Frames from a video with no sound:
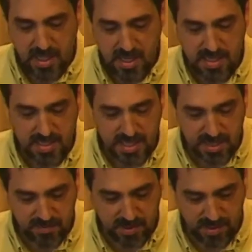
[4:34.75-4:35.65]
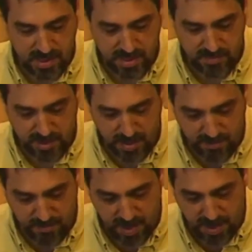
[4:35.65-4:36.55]
had saved the lives of
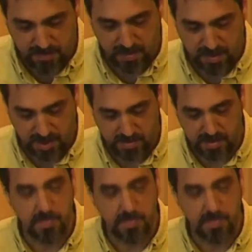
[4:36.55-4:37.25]
5,000